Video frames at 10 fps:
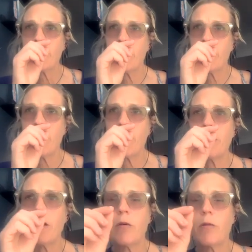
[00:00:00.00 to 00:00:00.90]
I
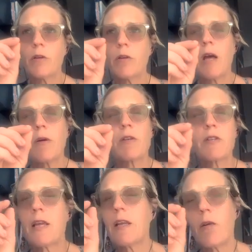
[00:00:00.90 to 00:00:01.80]
know now you
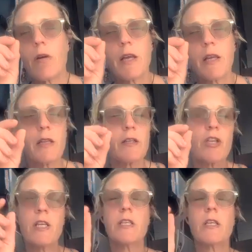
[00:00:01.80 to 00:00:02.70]
said, oh, it's
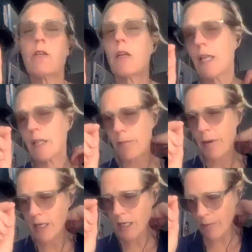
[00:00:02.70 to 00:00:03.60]
cheesy to the little
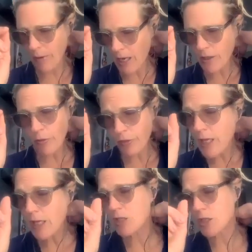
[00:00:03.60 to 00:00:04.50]
Pernilla, but I don't
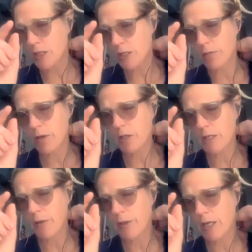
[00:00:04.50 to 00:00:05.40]
think it's cheesy, because
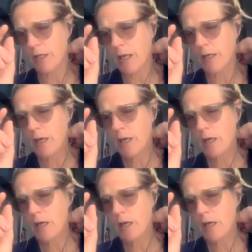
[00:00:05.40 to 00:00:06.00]
I think that,